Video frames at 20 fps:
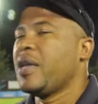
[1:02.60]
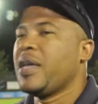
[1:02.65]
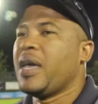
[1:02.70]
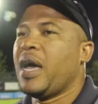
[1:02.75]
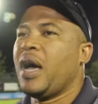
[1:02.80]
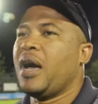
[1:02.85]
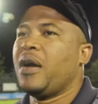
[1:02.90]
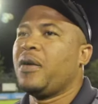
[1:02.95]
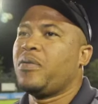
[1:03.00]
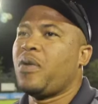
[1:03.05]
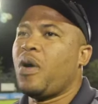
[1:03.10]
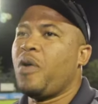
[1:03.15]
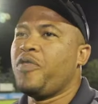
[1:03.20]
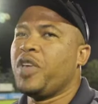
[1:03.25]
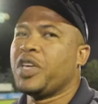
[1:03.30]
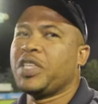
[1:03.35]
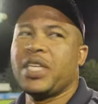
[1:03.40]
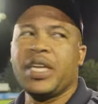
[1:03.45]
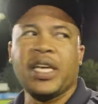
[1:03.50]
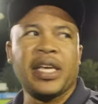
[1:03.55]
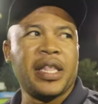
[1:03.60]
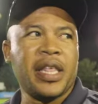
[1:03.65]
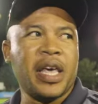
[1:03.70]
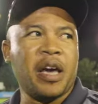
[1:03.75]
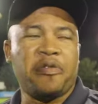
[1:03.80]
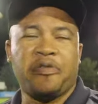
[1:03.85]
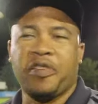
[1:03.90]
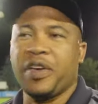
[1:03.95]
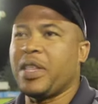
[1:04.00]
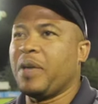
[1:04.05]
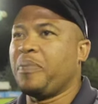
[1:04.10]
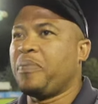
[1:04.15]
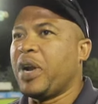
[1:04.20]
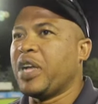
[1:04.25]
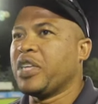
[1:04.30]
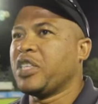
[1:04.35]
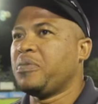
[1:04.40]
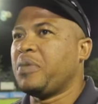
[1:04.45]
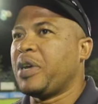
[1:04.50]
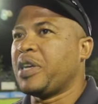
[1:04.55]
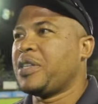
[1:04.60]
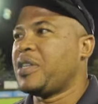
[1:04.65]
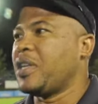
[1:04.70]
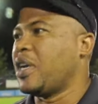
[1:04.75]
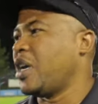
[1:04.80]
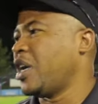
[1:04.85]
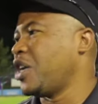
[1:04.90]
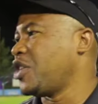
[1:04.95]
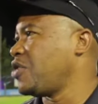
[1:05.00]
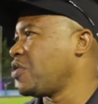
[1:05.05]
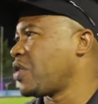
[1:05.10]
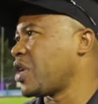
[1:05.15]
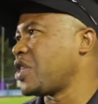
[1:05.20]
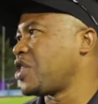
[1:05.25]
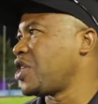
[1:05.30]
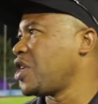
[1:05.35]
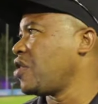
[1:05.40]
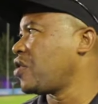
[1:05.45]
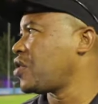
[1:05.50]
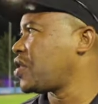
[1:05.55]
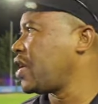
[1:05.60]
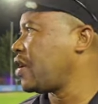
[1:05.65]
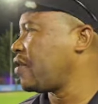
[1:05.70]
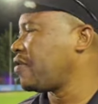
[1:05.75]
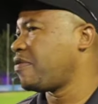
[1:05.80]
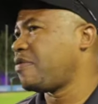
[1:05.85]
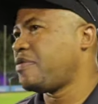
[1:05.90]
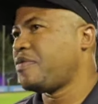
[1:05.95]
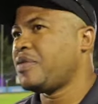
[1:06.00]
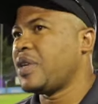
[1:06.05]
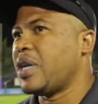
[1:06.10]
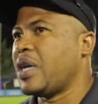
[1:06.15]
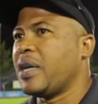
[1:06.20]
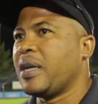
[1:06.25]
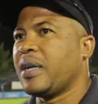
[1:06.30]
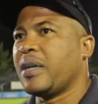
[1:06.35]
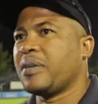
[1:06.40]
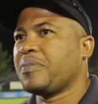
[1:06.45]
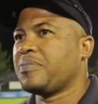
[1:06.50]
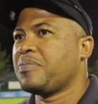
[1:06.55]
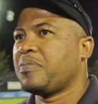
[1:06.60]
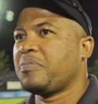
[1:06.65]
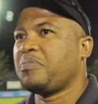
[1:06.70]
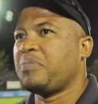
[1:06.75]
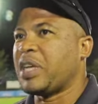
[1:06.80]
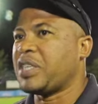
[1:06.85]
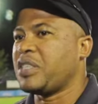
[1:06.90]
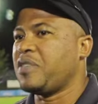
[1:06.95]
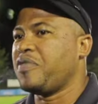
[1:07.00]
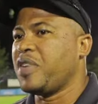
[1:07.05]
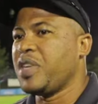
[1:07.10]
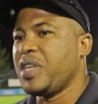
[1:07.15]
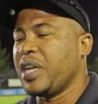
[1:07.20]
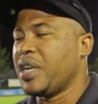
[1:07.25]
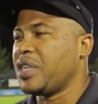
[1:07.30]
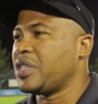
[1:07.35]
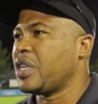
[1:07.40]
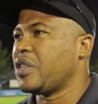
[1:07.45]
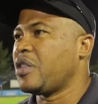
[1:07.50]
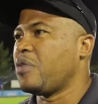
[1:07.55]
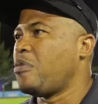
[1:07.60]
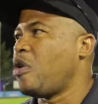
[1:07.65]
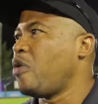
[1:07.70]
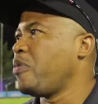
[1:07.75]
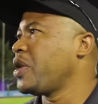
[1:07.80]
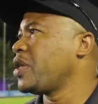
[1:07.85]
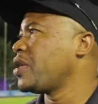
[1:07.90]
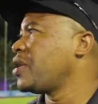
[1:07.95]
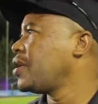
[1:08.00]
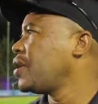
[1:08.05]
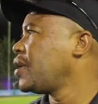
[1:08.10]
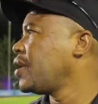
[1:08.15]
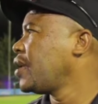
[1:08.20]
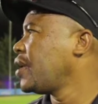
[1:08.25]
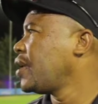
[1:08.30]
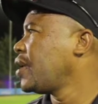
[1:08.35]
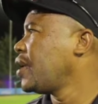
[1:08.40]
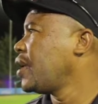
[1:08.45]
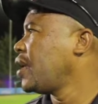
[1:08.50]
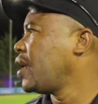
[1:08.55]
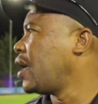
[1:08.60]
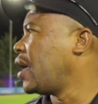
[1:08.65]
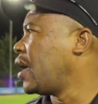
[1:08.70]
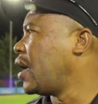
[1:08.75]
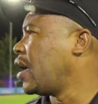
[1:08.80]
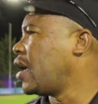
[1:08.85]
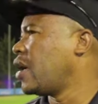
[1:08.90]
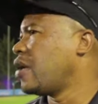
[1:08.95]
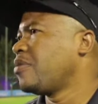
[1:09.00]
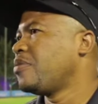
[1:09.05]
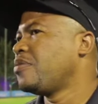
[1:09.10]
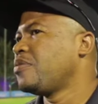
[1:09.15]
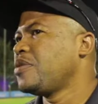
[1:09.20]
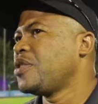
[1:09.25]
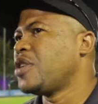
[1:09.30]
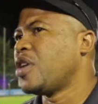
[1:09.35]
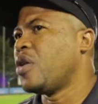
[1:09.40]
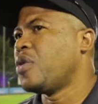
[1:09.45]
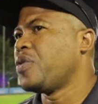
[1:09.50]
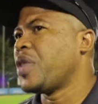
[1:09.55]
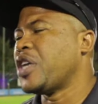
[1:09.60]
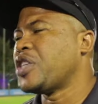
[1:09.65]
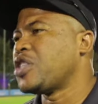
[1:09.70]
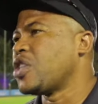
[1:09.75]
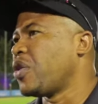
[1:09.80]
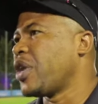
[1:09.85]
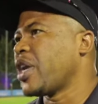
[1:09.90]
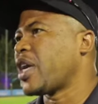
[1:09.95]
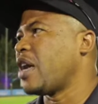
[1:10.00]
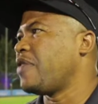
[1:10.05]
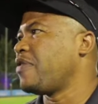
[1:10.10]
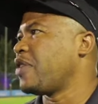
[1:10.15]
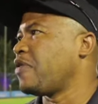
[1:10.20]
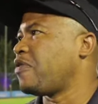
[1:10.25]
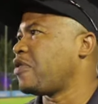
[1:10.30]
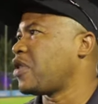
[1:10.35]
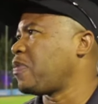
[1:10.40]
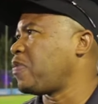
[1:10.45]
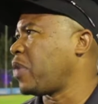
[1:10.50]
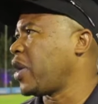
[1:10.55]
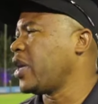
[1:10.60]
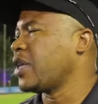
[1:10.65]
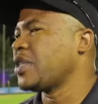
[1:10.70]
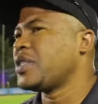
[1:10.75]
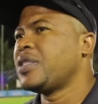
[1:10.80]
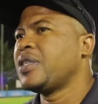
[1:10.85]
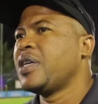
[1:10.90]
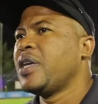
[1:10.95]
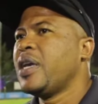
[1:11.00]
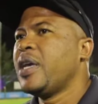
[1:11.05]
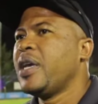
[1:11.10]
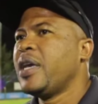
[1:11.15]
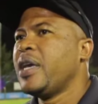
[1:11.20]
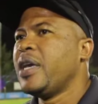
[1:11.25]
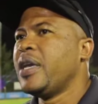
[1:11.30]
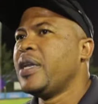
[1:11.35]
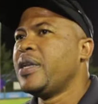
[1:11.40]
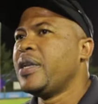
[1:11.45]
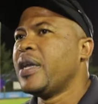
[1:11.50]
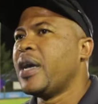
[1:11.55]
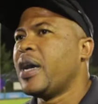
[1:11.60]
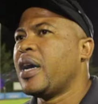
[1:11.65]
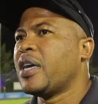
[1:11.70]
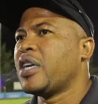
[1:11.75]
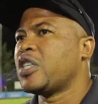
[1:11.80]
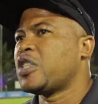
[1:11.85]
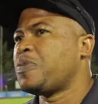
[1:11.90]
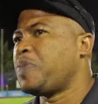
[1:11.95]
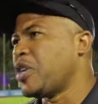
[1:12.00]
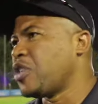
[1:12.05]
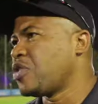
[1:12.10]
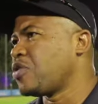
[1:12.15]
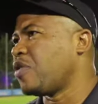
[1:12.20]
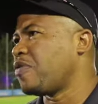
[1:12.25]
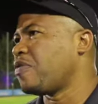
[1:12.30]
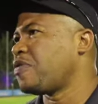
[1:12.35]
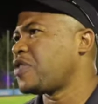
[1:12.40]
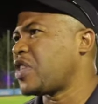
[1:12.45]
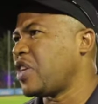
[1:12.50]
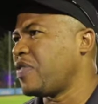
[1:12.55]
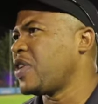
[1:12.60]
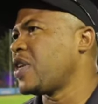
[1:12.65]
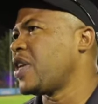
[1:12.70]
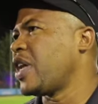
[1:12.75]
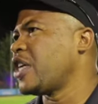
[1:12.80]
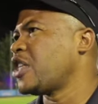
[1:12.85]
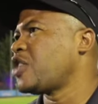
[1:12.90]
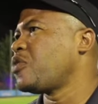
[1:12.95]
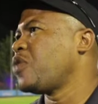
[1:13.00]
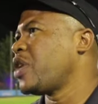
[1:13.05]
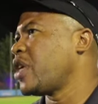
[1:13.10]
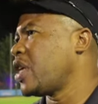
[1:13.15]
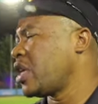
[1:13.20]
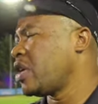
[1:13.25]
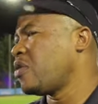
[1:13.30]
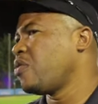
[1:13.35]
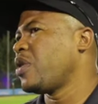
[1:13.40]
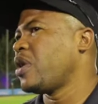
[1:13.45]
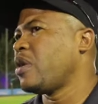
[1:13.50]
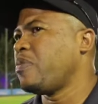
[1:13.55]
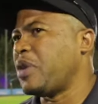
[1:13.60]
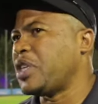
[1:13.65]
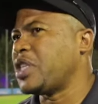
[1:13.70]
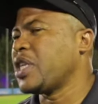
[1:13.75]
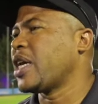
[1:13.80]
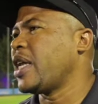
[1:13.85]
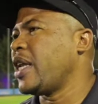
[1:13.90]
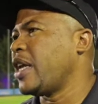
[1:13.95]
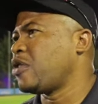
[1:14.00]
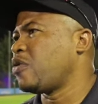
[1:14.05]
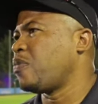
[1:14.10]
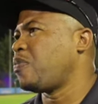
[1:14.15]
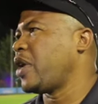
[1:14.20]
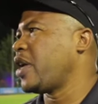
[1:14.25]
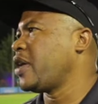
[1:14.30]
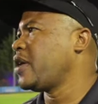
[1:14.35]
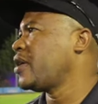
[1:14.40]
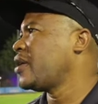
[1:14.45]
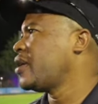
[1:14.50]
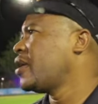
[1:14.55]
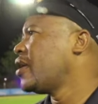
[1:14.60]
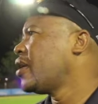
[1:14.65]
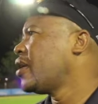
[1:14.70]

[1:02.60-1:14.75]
Yeah, obviously there are further plans, but as you can see yourself, massive injuries at the moment. You know, there is no recovery for the players. In a space of 7 days, we basically had to play